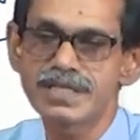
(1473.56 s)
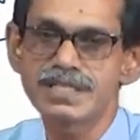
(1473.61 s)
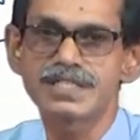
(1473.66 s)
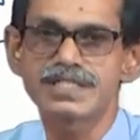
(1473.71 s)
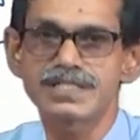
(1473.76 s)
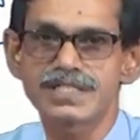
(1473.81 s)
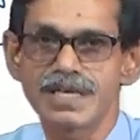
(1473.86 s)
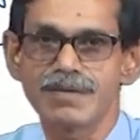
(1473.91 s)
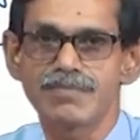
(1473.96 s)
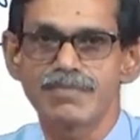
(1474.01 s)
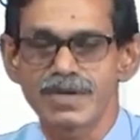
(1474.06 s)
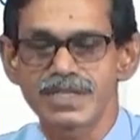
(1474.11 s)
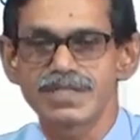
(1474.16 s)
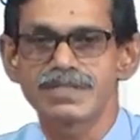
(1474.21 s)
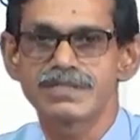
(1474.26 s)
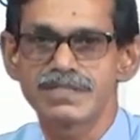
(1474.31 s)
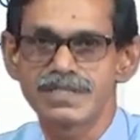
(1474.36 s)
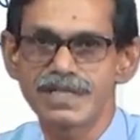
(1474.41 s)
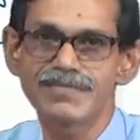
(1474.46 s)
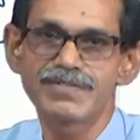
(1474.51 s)
it is same, but
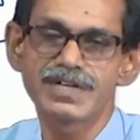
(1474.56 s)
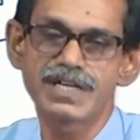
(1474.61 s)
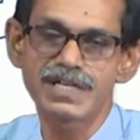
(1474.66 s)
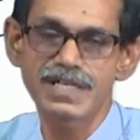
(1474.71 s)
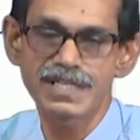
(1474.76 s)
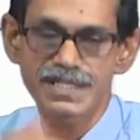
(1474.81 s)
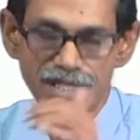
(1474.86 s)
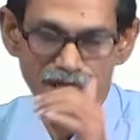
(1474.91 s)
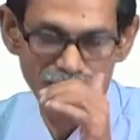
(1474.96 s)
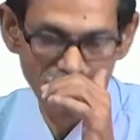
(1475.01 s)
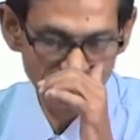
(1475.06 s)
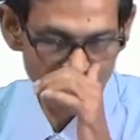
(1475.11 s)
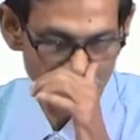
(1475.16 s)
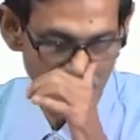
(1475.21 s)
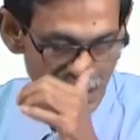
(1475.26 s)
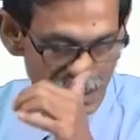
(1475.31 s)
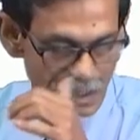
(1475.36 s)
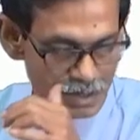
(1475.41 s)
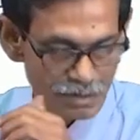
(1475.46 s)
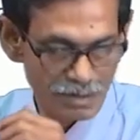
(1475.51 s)
definitely there are
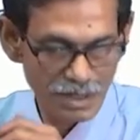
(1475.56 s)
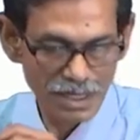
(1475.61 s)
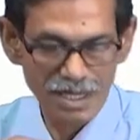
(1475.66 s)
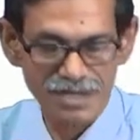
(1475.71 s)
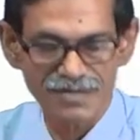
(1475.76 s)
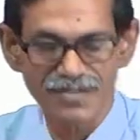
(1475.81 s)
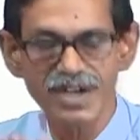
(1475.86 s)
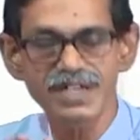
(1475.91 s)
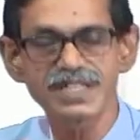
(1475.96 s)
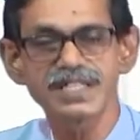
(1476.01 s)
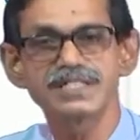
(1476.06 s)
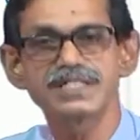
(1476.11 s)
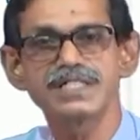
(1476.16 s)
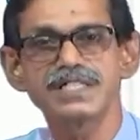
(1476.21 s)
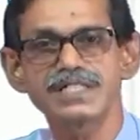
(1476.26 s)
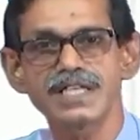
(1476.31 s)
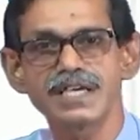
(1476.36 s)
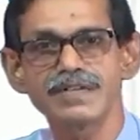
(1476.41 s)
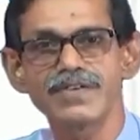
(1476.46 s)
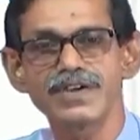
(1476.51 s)
certain advantage,
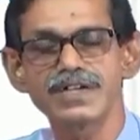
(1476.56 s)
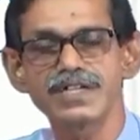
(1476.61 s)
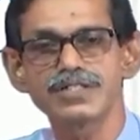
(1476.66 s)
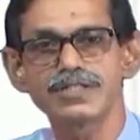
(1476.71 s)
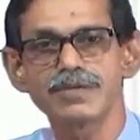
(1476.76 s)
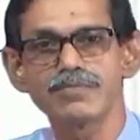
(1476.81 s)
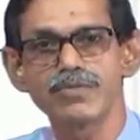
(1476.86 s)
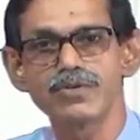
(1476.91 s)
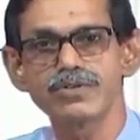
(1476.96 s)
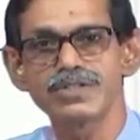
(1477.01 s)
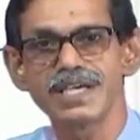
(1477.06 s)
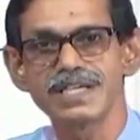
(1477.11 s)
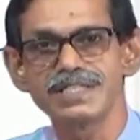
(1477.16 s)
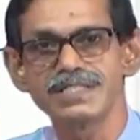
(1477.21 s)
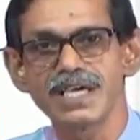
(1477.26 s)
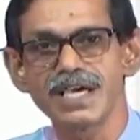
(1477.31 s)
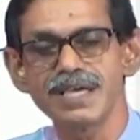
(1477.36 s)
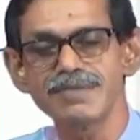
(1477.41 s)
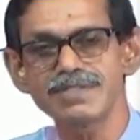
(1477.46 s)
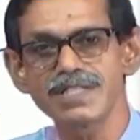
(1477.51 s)
disadvantage of both the
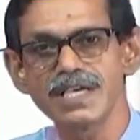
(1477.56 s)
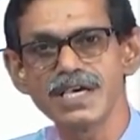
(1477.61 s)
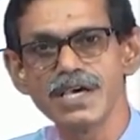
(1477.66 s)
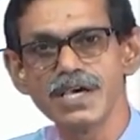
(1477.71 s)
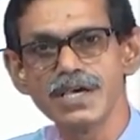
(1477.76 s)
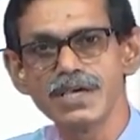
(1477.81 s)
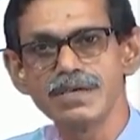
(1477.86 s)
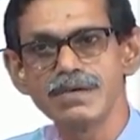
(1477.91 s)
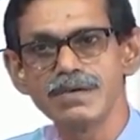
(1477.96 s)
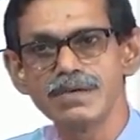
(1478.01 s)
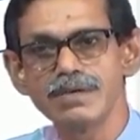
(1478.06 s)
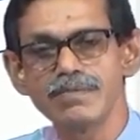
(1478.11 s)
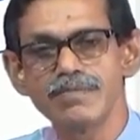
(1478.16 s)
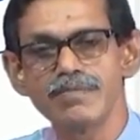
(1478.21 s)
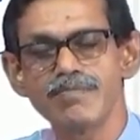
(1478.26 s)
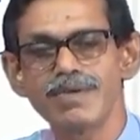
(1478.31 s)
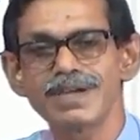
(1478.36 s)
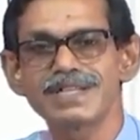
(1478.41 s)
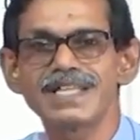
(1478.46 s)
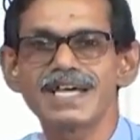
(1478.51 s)
enzymes,
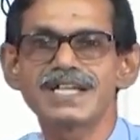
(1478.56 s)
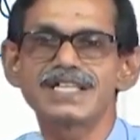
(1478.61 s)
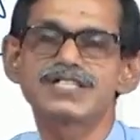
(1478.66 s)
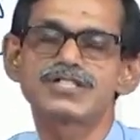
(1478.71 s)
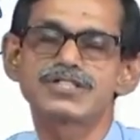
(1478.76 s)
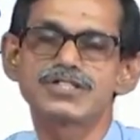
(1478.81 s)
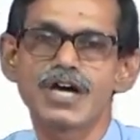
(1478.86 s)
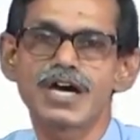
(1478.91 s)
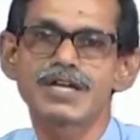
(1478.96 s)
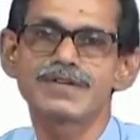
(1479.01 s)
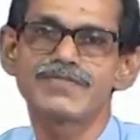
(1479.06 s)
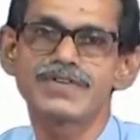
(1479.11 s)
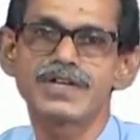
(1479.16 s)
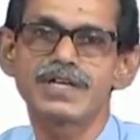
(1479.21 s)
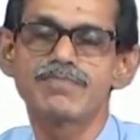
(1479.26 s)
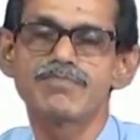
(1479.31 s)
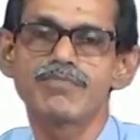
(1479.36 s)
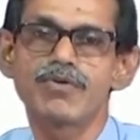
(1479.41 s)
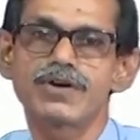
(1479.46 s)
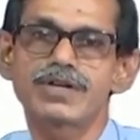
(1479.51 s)
but that is not
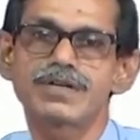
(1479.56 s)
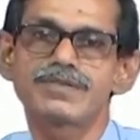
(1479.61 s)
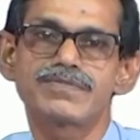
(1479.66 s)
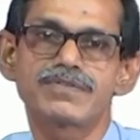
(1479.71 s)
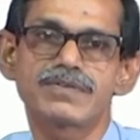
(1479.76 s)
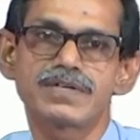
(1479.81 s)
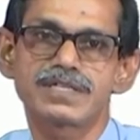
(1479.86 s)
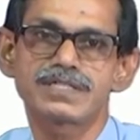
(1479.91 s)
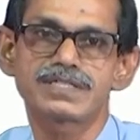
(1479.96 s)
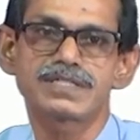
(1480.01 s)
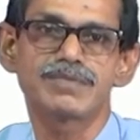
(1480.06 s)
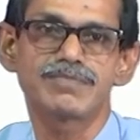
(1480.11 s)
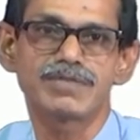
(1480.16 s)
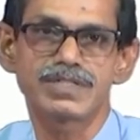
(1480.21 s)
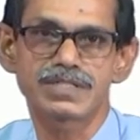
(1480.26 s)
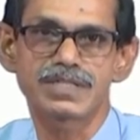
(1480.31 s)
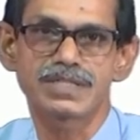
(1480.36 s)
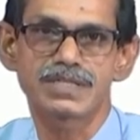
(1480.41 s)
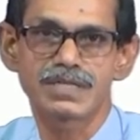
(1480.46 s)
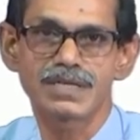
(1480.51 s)
very important for
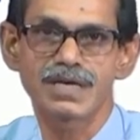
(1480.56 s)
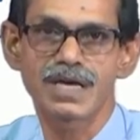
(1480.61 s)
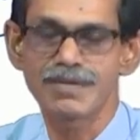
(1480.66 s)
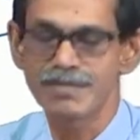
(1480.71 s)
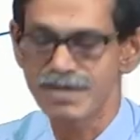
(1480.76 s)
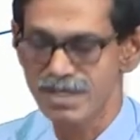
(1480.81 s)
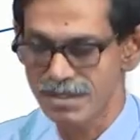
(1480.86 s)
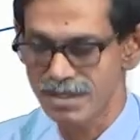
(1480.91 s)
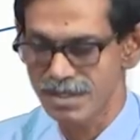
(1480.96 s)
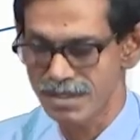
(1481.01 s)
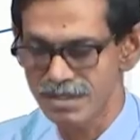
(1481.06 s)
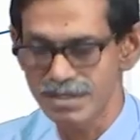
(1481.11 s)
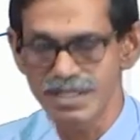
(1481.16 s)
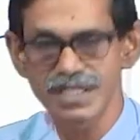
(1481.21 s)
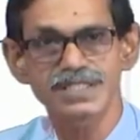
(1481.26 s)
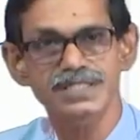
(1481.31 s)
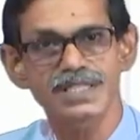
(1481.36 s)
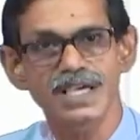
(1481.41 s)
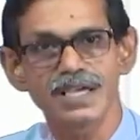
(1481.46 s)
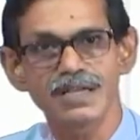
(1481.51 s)
estimation, I mean in
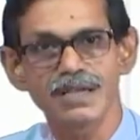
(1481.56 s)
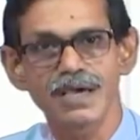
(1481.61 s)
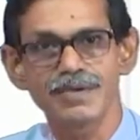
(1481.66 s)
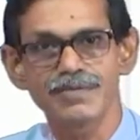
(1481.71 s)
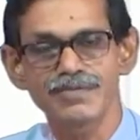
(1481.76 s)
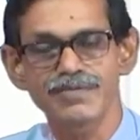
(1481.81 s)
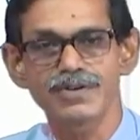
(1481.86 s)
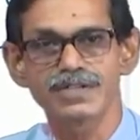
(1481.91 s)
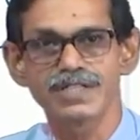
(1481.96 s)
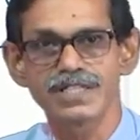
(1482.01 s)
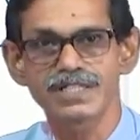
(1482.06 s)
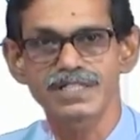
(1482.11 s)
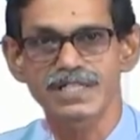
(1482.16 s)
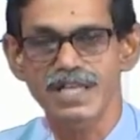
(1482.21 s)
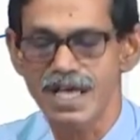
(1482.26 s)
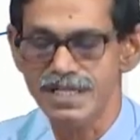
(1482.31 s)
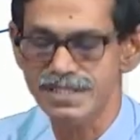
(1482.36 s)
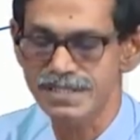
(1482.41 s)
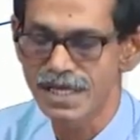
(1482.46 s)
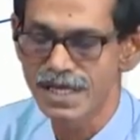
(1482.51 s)
this kind, I mean for this
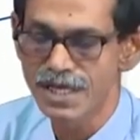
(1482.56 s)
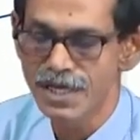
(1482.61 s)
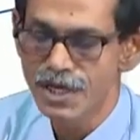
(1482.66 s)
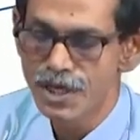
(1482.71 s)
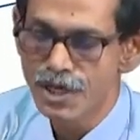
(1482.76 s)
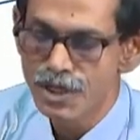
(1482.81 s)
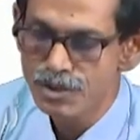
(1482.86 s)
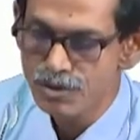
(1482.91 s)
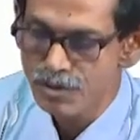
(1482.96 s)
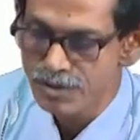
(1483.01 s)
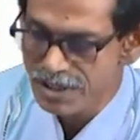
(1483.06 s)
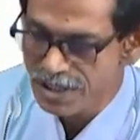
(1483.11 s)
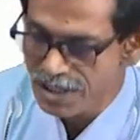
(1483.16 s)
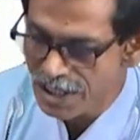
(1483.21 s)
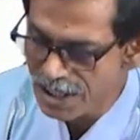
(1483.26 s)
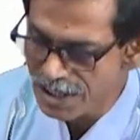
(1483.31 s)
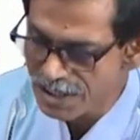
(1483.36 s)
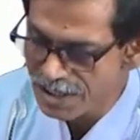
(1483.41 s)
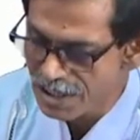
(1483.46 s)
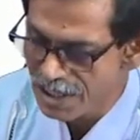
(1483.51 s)
class. So,
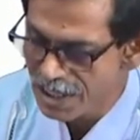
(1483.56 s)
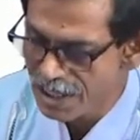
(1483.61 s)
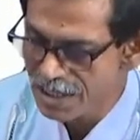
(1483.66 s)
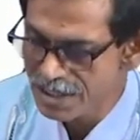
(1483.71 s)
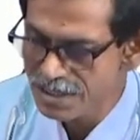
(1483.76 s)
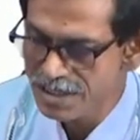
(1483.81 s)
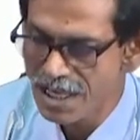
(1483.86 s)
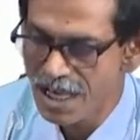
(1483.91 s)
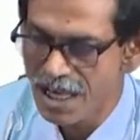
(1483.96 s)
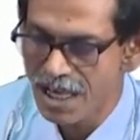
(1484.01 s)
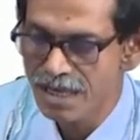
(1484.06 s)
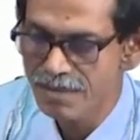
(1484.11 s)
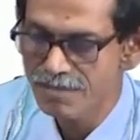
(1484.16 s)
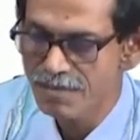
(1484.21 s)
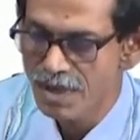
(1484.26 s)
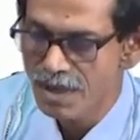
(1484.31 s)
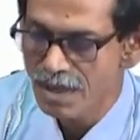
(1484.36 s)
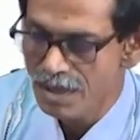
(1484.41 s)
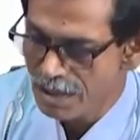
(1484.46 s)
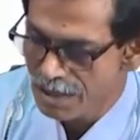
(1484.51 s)
this
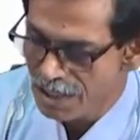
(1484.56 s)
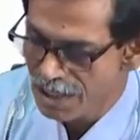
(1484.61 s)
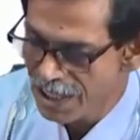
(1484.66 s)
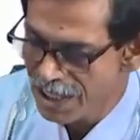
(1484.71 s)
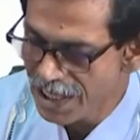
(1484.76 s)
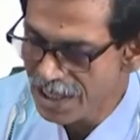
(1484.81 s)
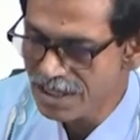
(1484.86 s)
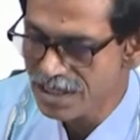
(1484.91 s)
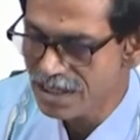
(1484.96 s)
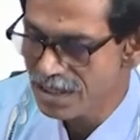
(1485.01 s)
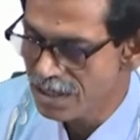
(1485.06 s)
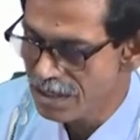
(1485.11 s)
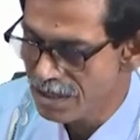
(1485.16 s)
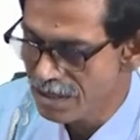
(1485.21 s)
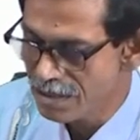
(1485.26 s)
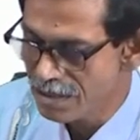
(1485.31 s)
enzyme linked